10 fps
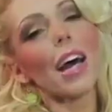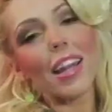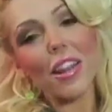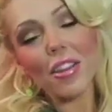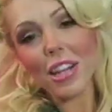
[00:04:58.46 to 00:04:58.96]

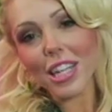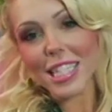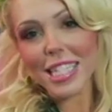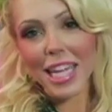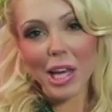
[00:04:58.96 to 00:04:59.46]
Another
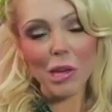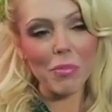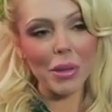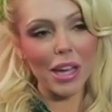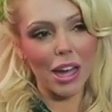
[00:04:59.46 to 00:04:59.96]
good
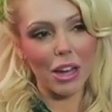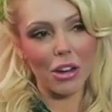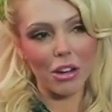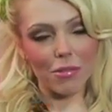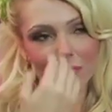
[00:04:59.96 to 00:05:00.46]
tip,
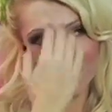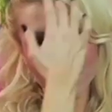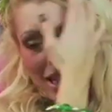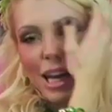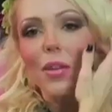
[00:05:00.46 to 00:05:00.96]
or
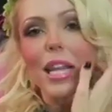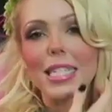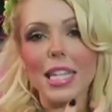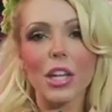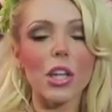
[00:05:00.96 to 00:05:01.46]
thing I would like
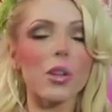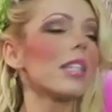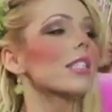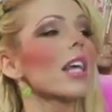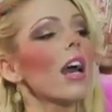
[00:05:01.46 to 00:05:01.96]
to tell you,
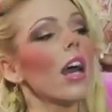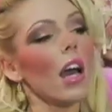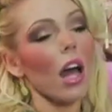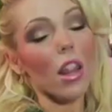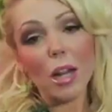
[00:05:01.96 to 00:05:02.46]
is
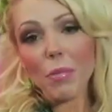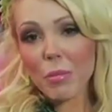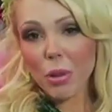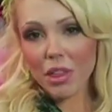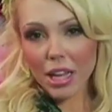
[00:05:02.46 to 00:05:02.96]
A lot of
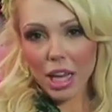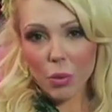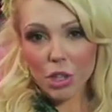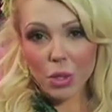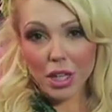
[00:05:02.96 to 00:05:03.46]
people
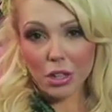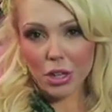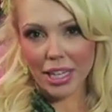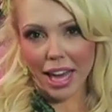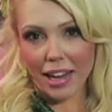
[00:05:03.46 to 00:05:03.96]
think when you eat
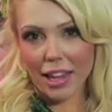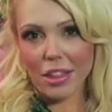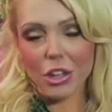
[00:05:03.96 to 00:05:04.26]
organic